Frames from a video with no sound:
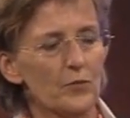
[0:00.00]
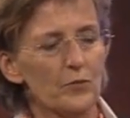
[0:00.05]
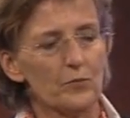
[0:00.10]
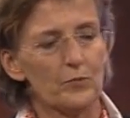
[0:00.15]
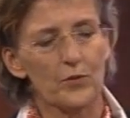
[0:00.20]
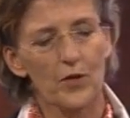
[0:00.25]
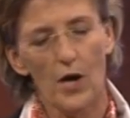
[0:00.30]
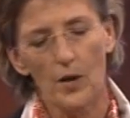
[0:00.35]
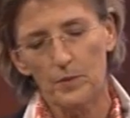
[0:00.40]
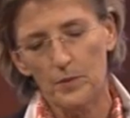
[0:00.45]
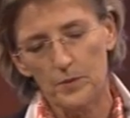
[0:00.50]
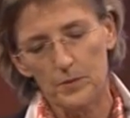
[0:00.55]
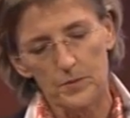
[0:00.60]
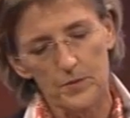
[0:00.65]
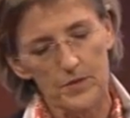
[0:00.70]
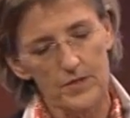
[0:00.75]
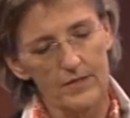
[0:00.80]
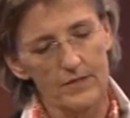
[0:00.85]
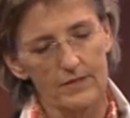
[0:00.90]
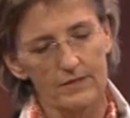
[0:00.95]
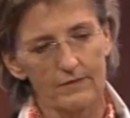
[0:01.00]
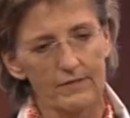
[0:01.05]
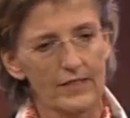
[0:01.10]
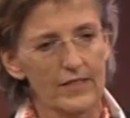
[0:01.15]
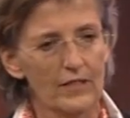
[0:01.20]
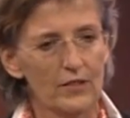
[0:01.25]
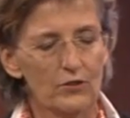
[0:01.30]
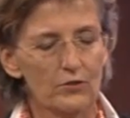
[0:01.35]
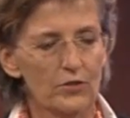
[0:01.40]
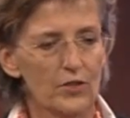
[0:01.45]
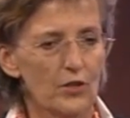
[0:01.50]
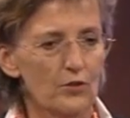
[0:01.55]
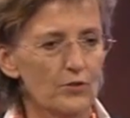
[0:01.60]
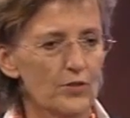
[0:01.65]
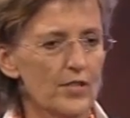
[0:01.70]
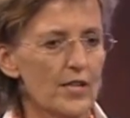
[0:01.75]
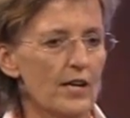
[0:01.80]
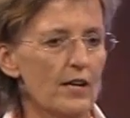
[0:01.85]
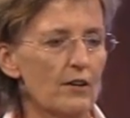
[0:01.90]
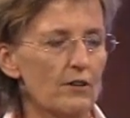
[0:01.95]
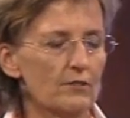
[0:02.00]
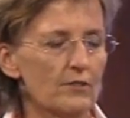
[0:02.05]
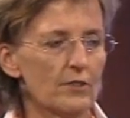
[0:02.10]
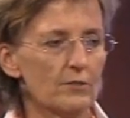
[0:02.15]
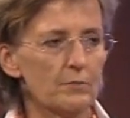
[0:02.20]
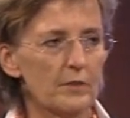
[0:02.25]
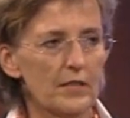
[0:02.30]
problems. The hotel not